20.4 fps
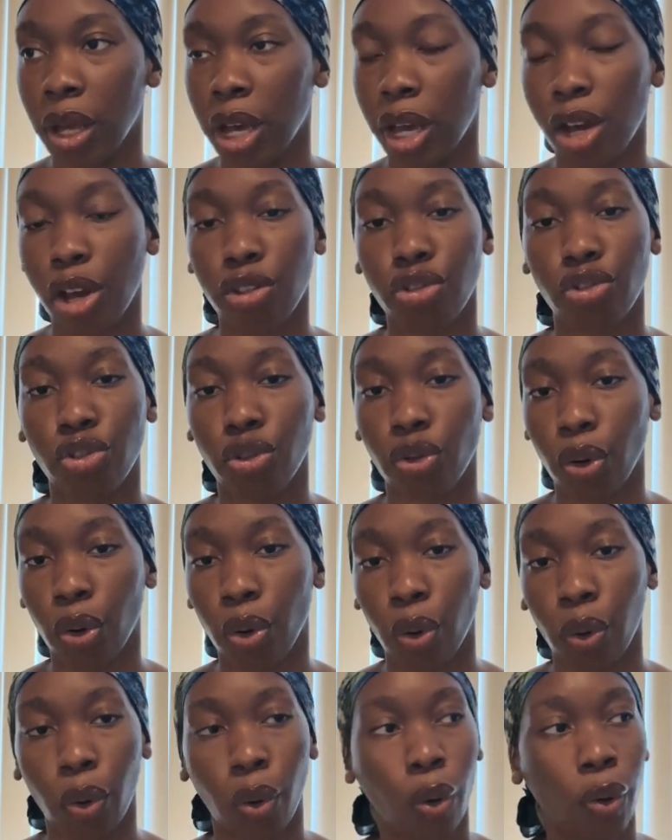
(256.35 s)

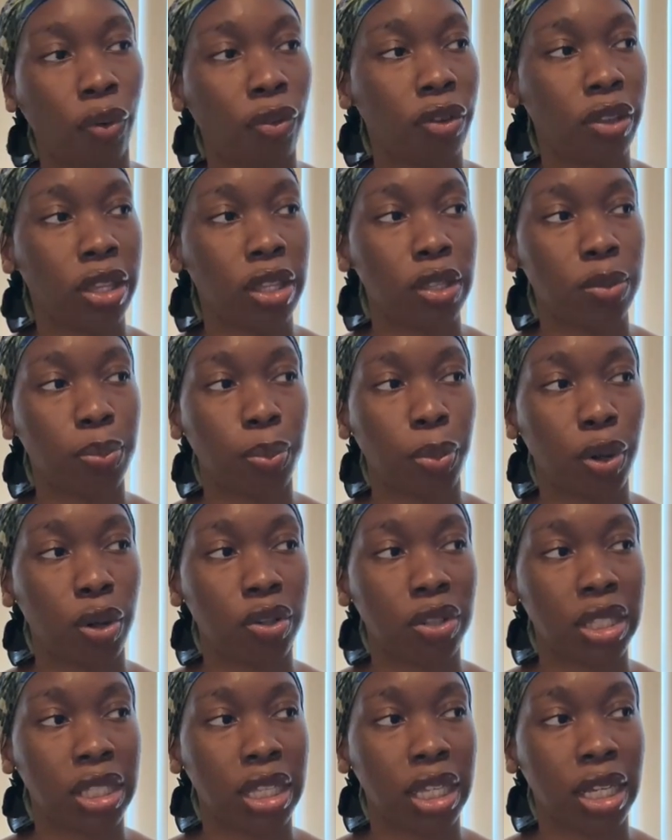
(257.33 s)
control over this
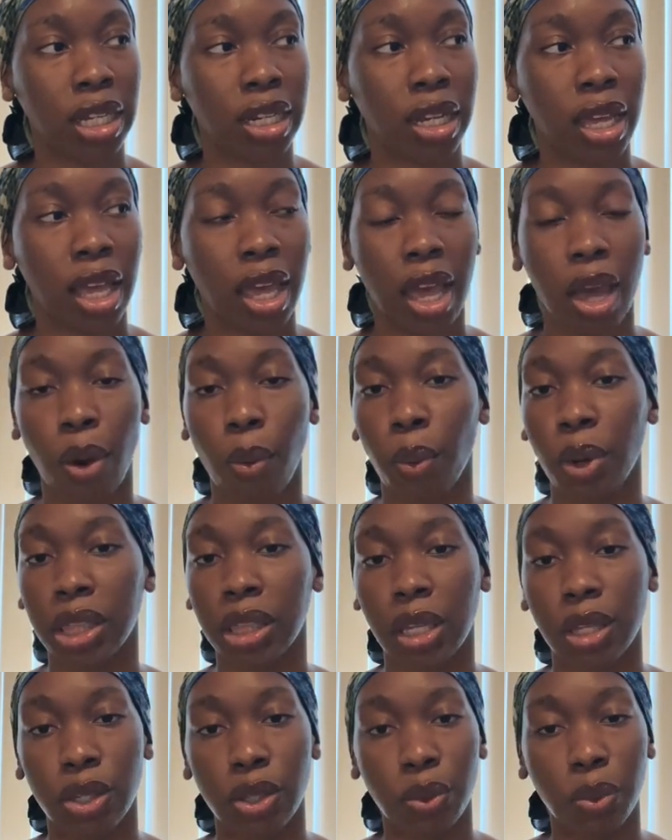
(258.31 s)
person, what
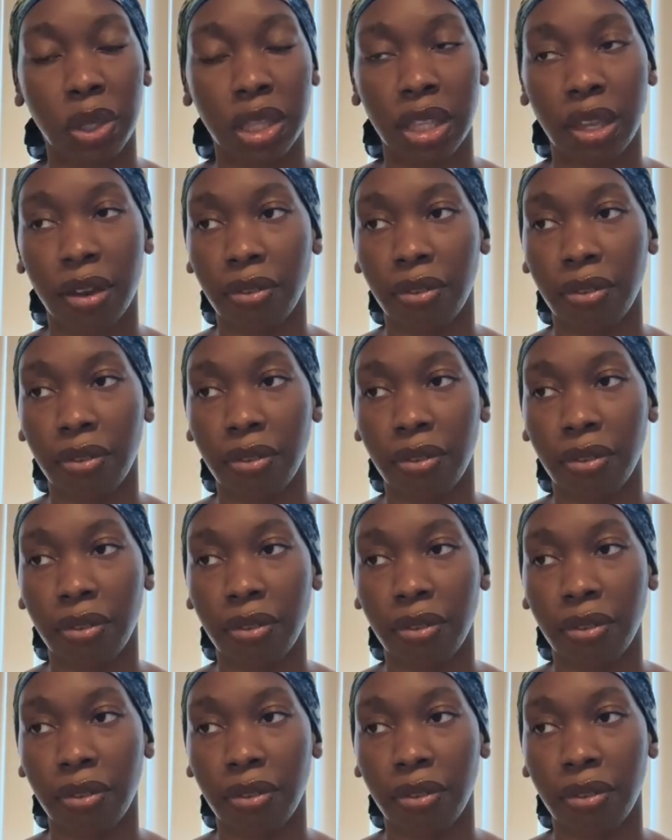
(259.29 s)
they do with their